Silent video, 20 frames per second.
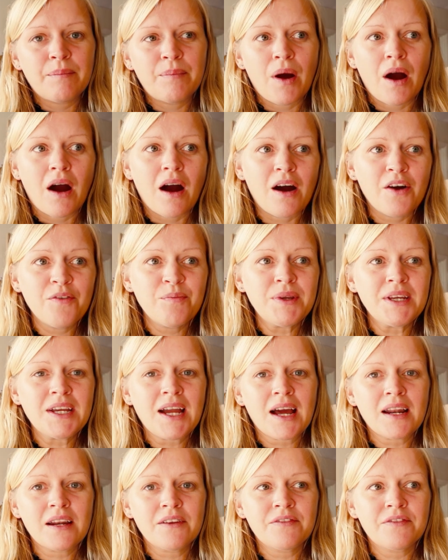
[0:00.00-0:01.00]
part of me
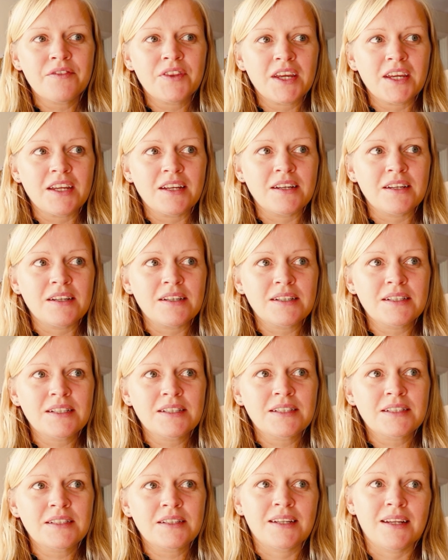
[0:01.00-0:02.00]
kind of
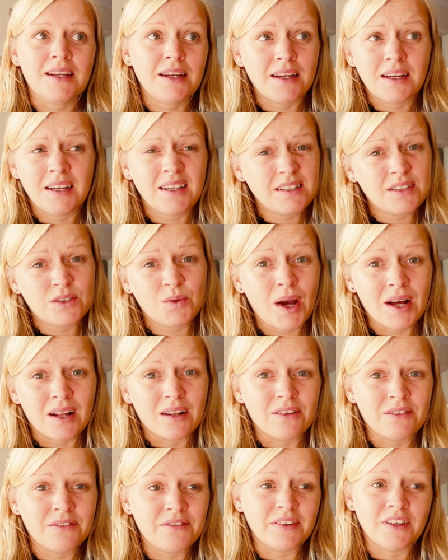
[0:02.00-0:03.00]
thinks he's
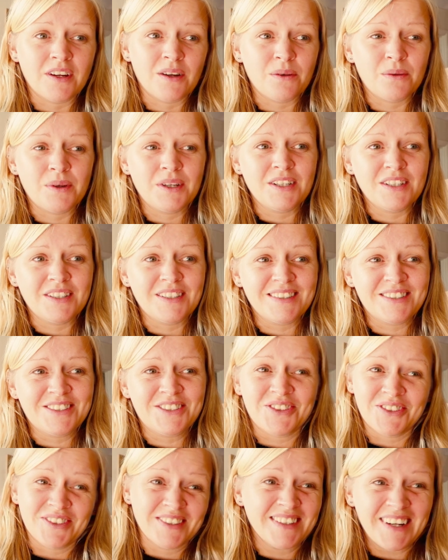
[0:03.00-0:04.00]
12 you know he
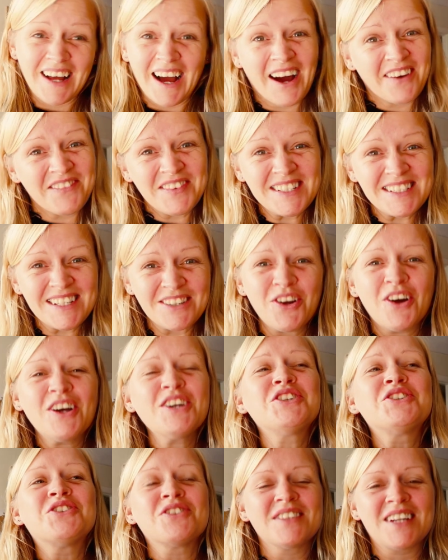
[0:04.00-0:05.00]
shouldn't have a not
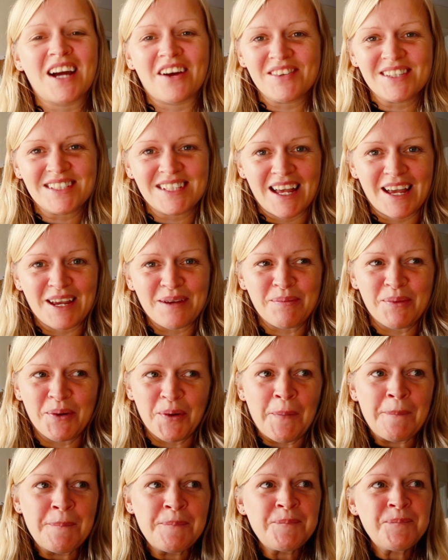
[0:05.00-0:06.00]
he shouldn't have a say
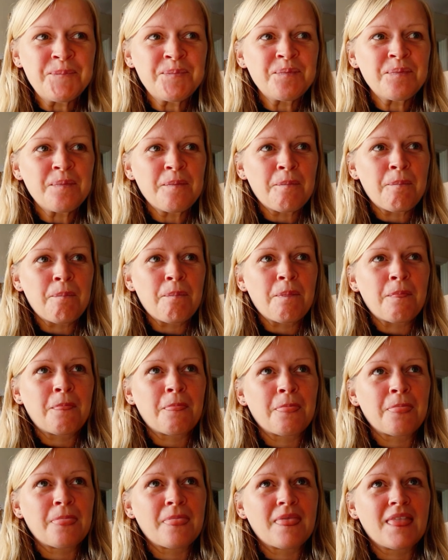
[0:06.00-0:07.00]
but
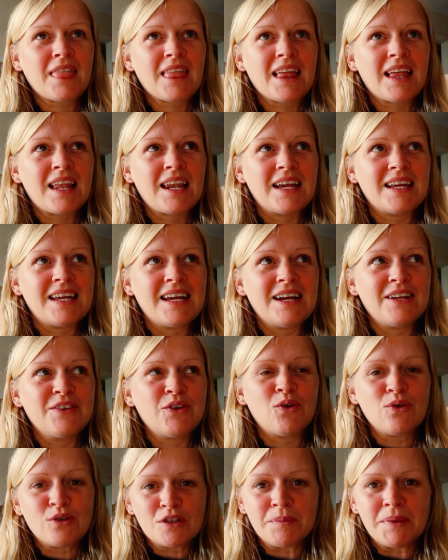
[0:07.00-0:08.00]
like uh,
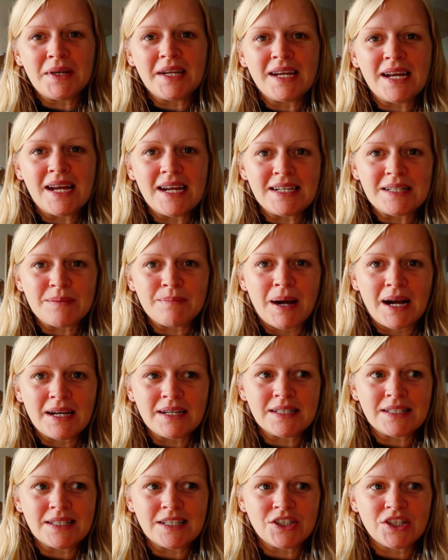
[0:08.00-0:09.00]
ultimately it's my
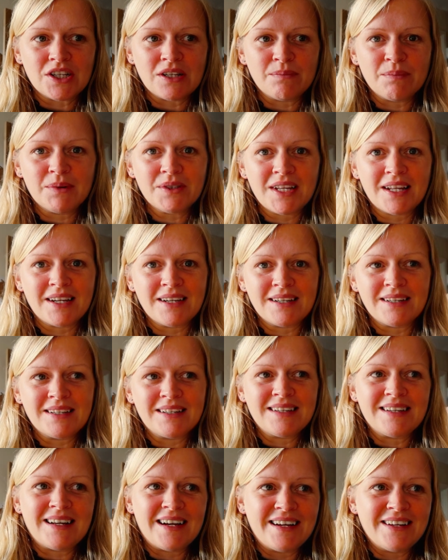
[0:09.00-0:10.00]
decision but then
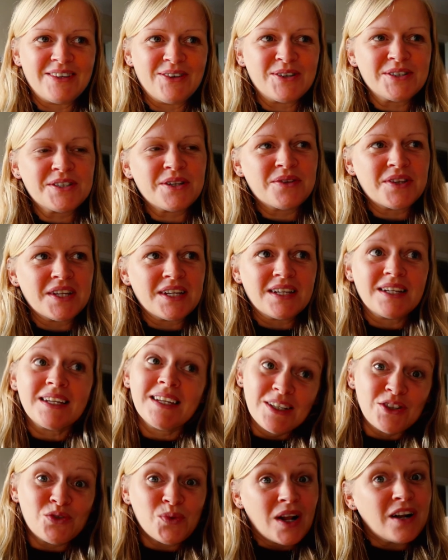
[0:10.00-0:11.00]
I also think
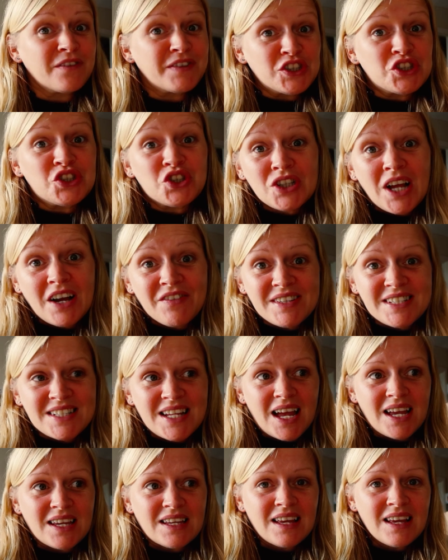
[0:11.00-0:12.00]
he's 12 he should have a
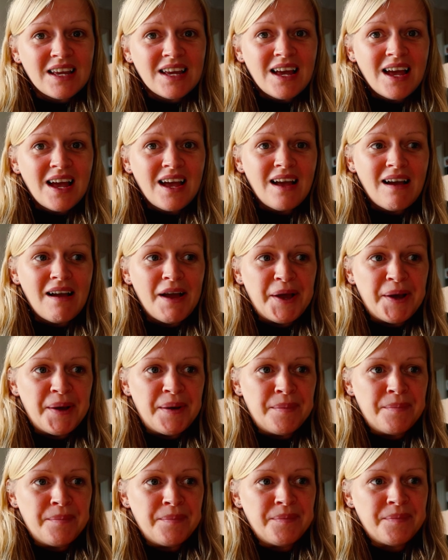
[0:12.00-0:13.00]
say
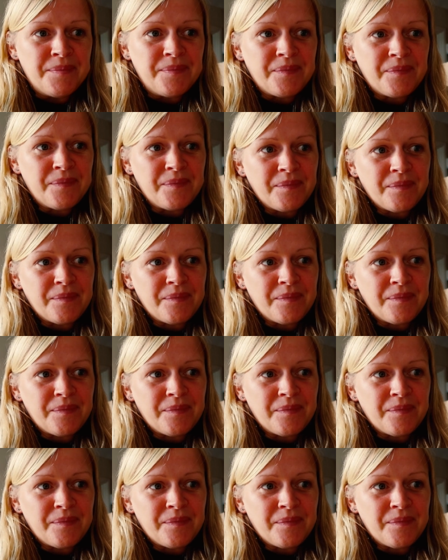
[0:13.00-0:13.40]
um